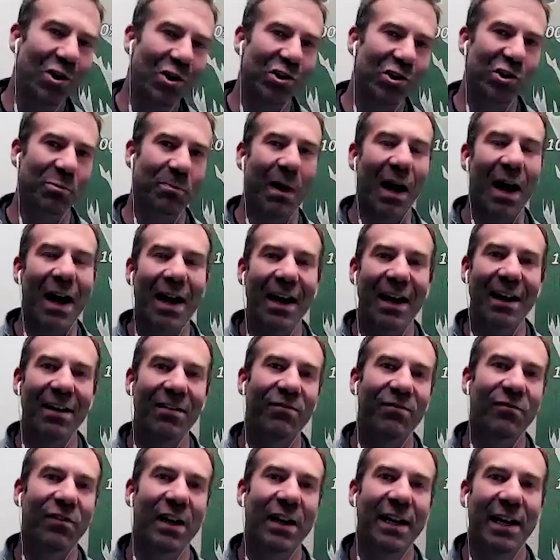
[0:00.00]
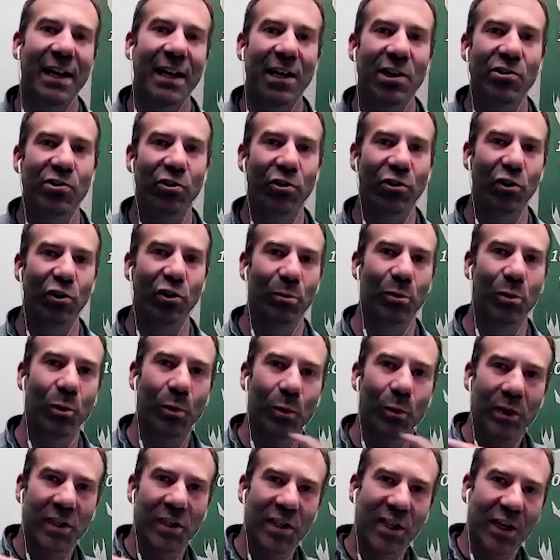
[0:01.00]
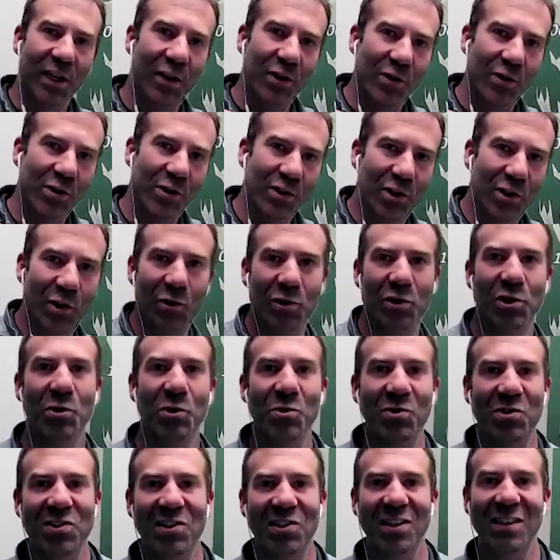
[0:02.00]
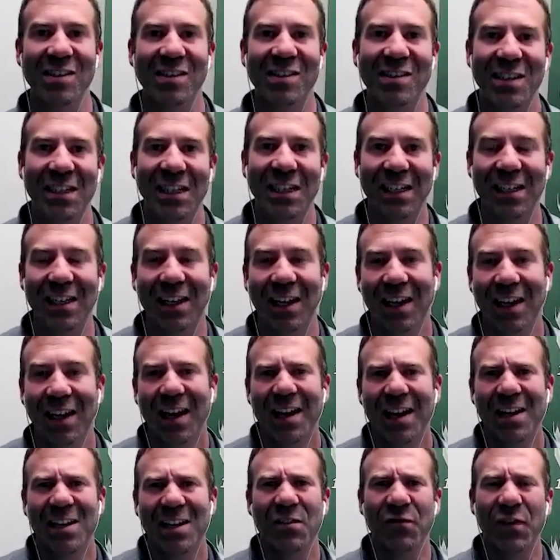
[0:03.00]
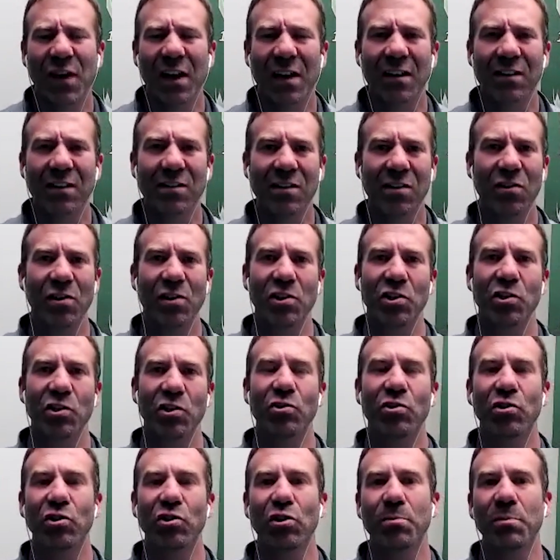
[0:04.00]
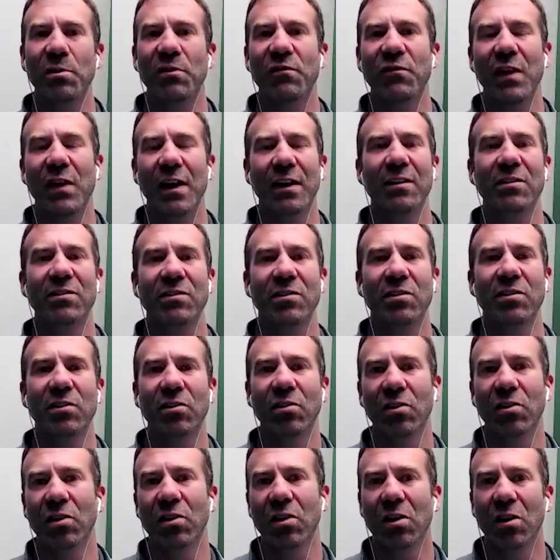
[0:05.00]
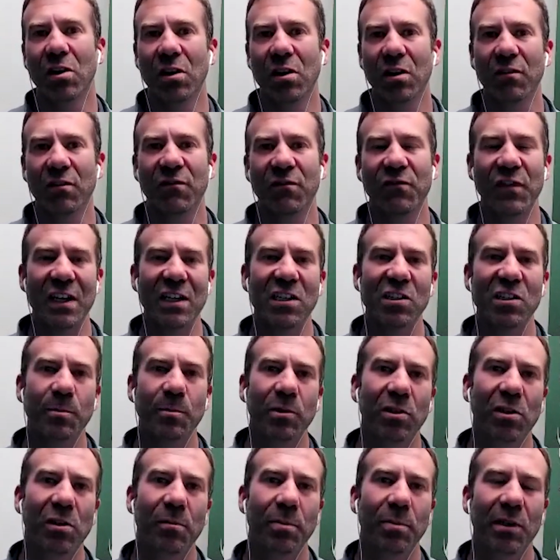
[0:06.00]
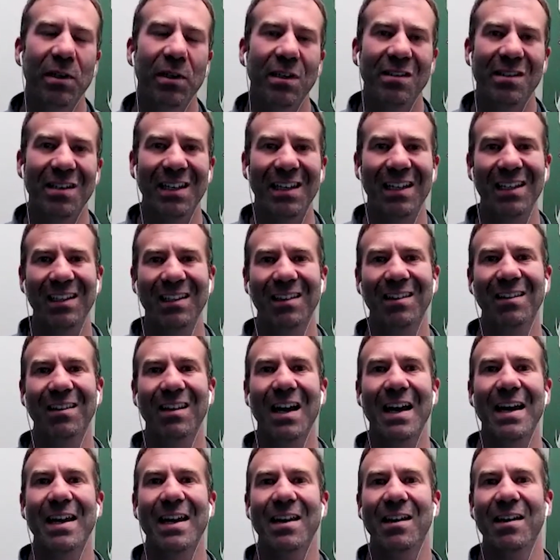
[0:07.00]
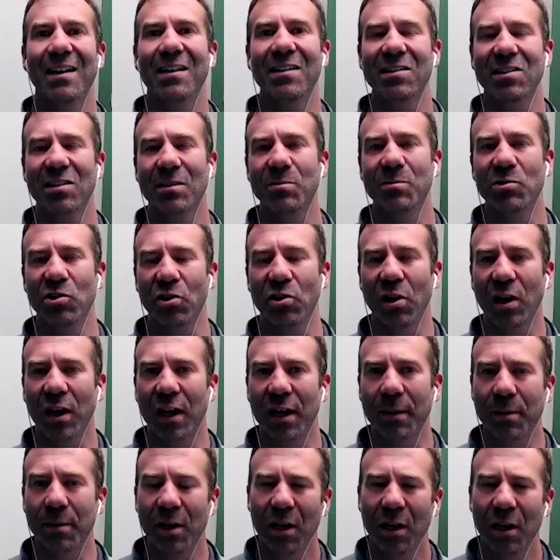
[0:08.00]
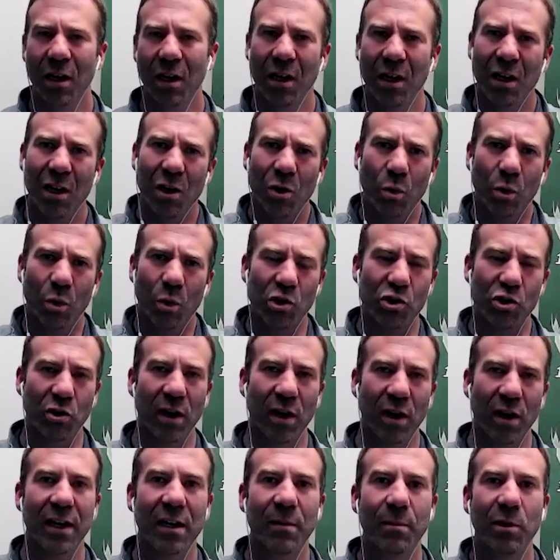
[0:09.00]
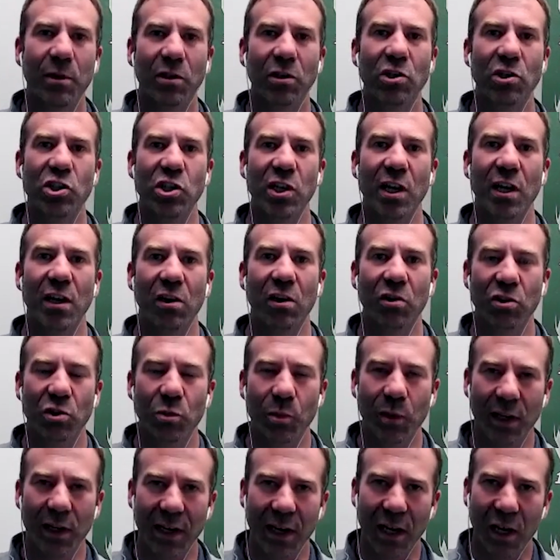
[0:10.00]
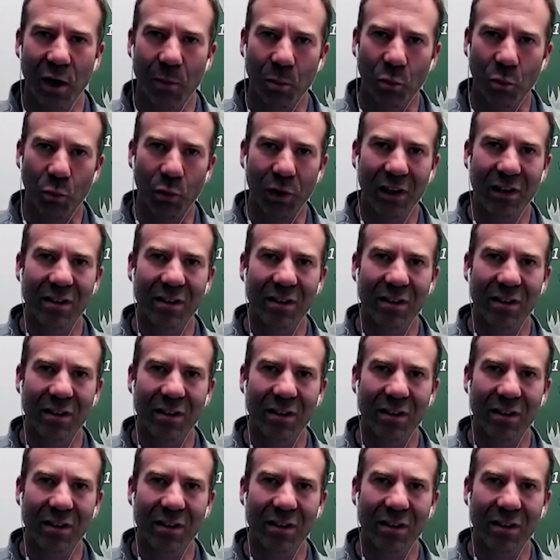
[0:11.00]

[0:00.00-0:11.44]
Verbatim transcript: Amalsh, Pine Financial Group. We work together so you succeed. You found us here on YouTube. You found us here on Facebook. Please hit like, hit subscribe. We're trying to build a channel so we can help